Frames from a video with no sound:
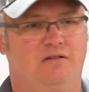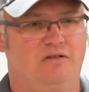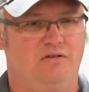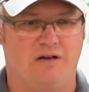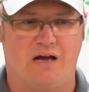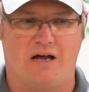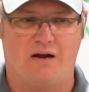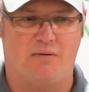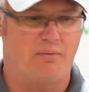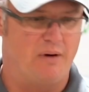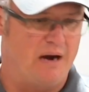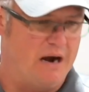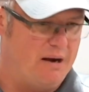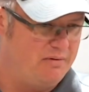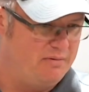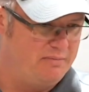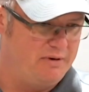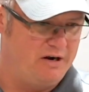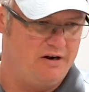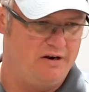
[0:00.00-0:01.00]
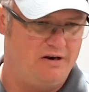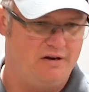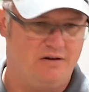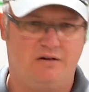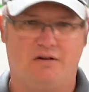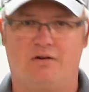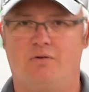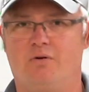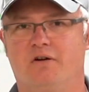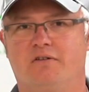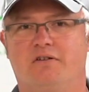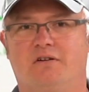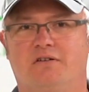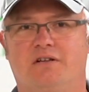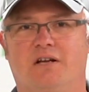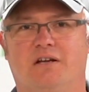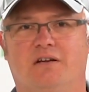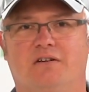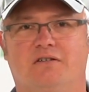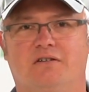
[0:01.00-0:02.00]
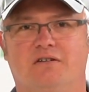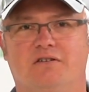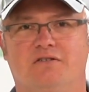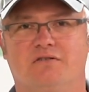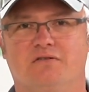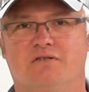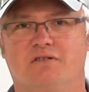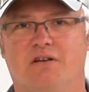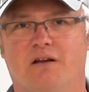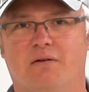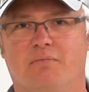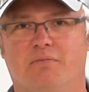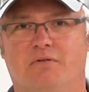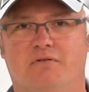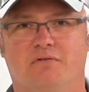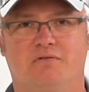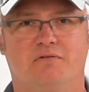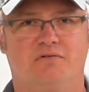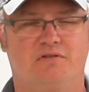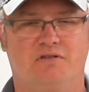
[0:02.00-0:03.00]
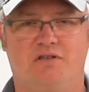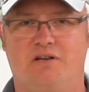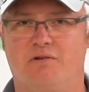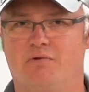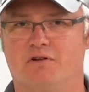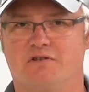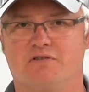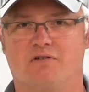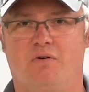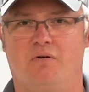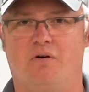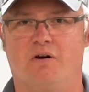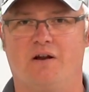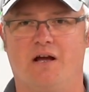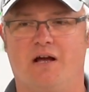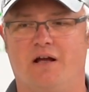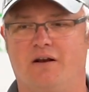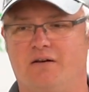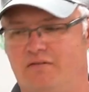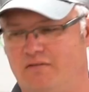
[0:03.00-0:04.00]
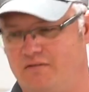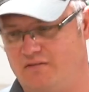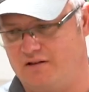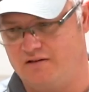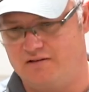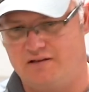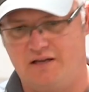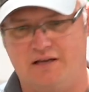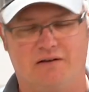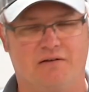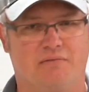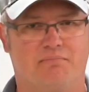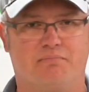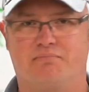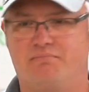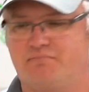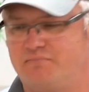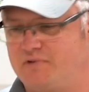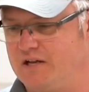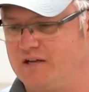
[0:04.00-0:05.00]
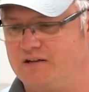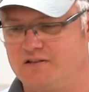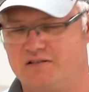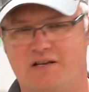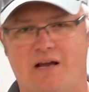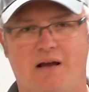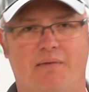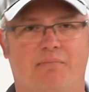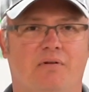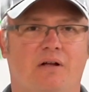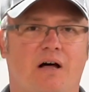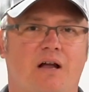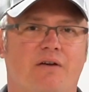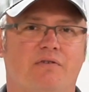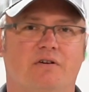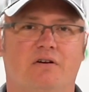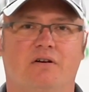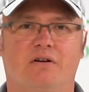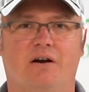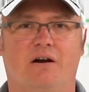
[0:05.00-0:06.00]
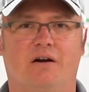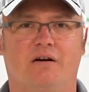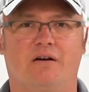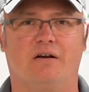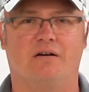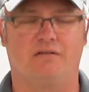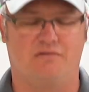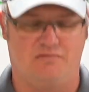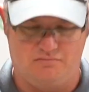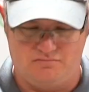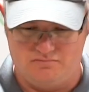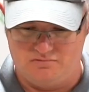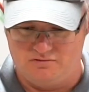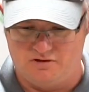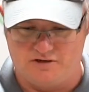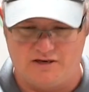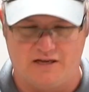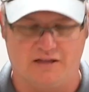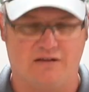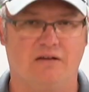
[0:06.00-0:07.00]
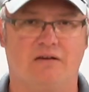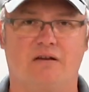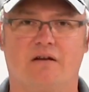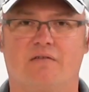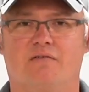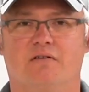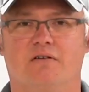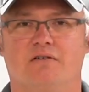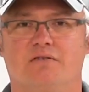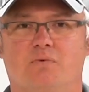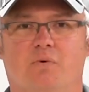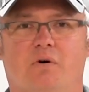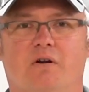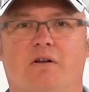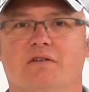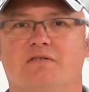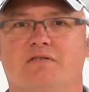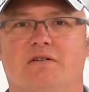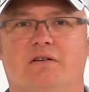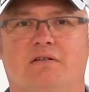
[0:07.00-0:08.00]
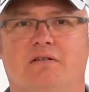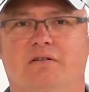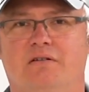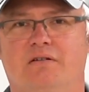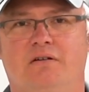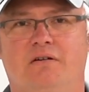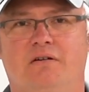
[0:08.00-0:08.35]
You got a problem area, go out there, take a tissue sample, see what's going on, then take a sample out of a good area, look at the difference, what is it?